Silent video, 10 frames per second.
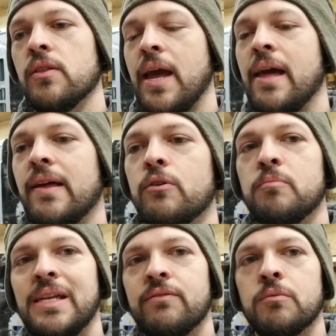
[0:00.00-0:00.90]
that. That would
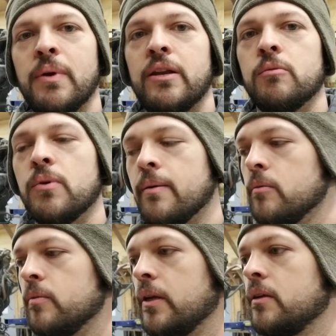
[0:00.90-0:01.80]
be even better
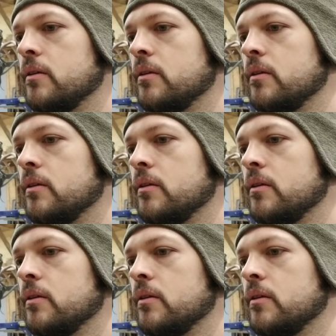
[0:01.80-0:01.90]
probably.